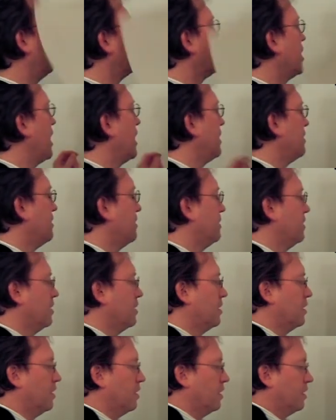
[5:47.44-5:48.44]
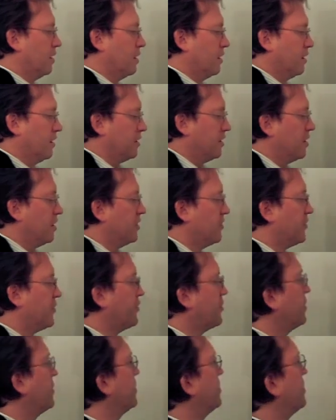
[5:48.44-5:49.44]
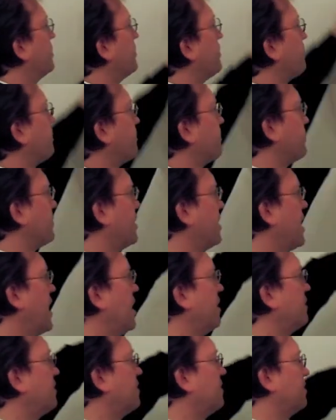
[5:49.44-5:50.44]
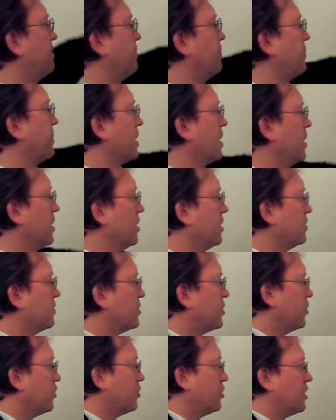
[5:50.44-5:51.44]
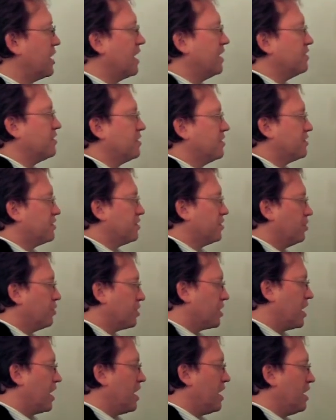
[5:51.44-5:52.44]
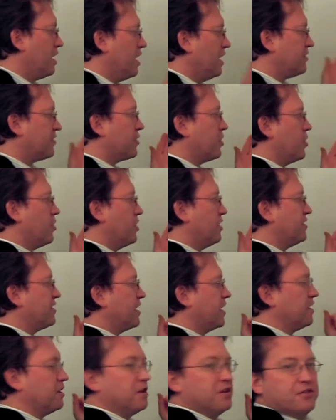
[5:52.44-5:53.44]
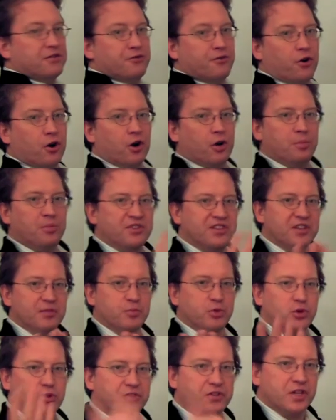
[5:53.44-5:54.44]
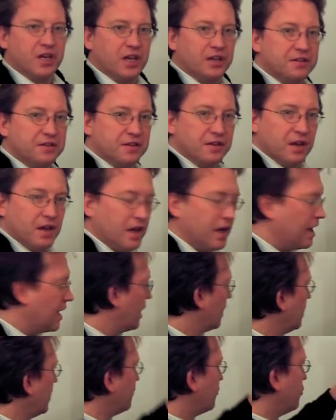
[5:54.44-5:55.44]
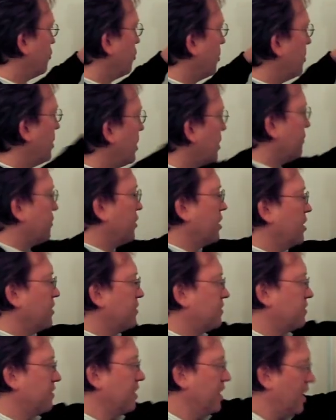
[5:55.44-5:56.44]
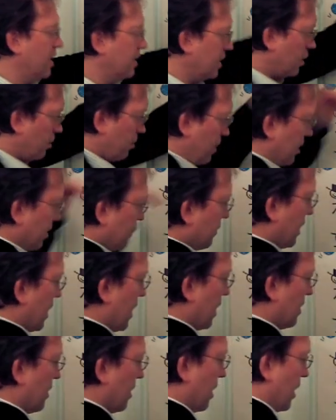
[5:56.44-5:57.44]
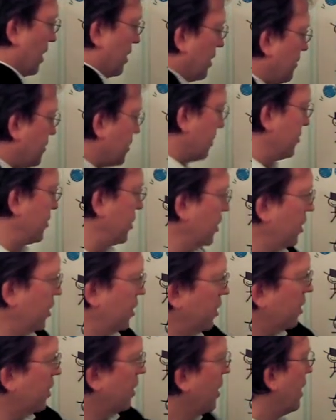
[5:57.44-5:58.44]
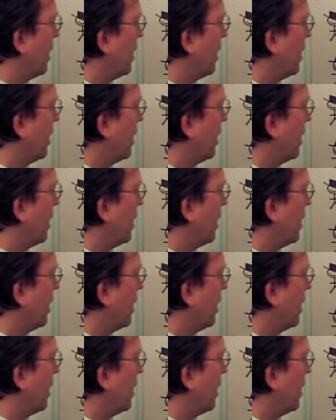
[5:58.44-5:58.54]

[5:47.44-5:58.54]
you get this dense. So the dense is, okay, let's go inside this for business process, and let's do a bit of this, and then a bit of that, and then something here,